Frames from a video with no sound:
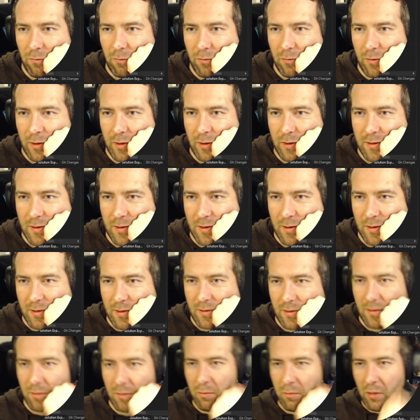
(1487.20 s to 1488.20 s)
This
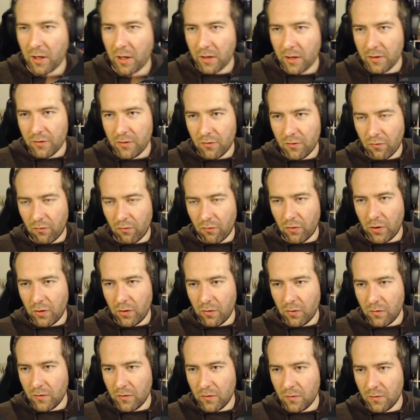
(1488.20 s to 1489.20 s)
is the parsed
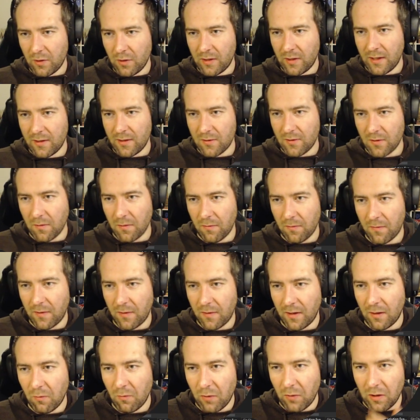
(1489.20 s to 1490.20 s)
rows, but that's
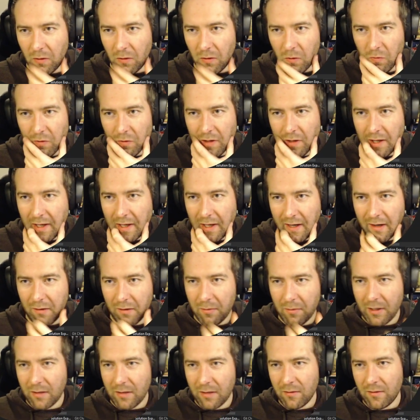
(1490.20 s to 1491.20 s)
something we don't really care
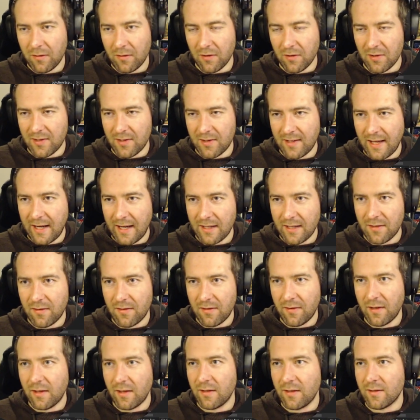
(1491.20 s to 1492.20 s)
about. The stacks
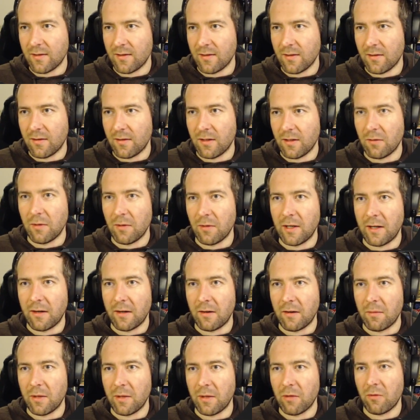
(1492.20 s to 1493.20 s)
thing is the thing we
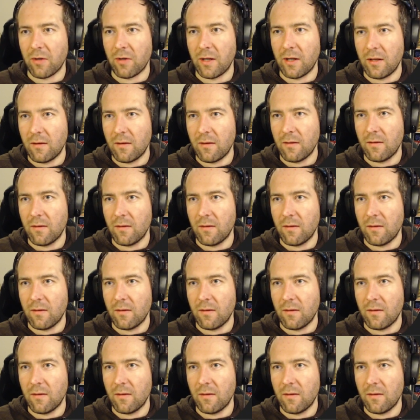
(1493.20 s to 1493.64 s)
care about, right?